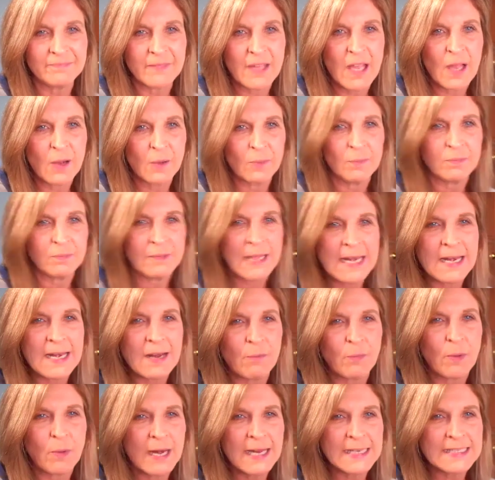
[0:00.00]
Oh,
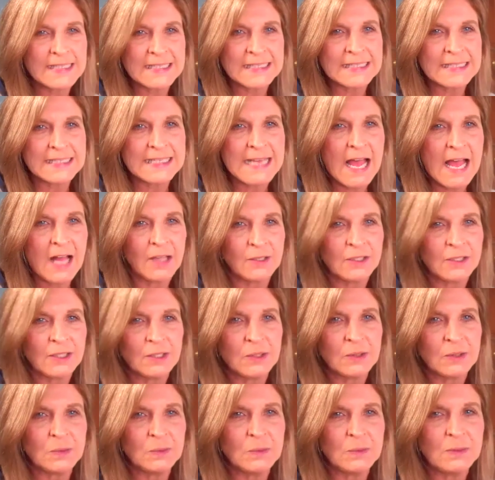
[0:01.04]
and what I didn't tell
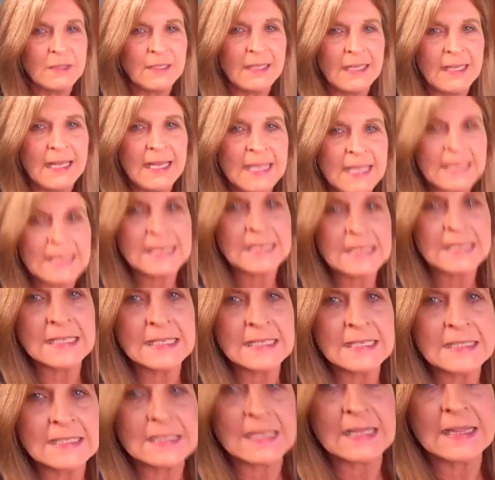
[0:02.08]
you is